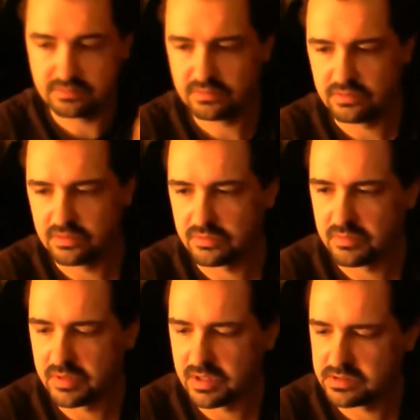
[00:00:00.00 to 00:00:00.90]
2 to 3
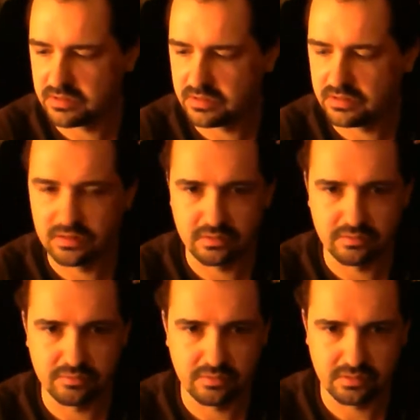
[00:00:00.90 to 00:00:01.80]
psi
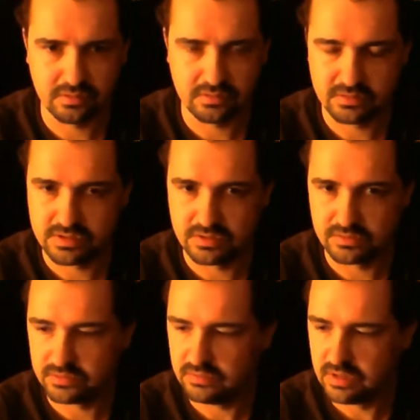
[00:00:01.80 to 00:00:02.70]
of
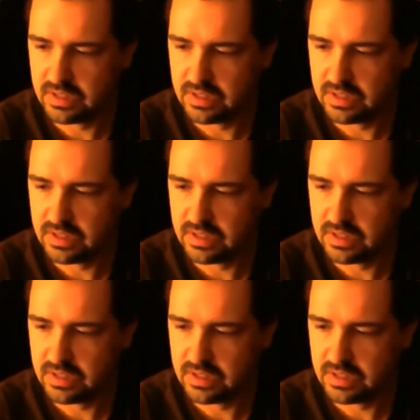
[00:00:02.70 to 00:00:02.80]
CO2.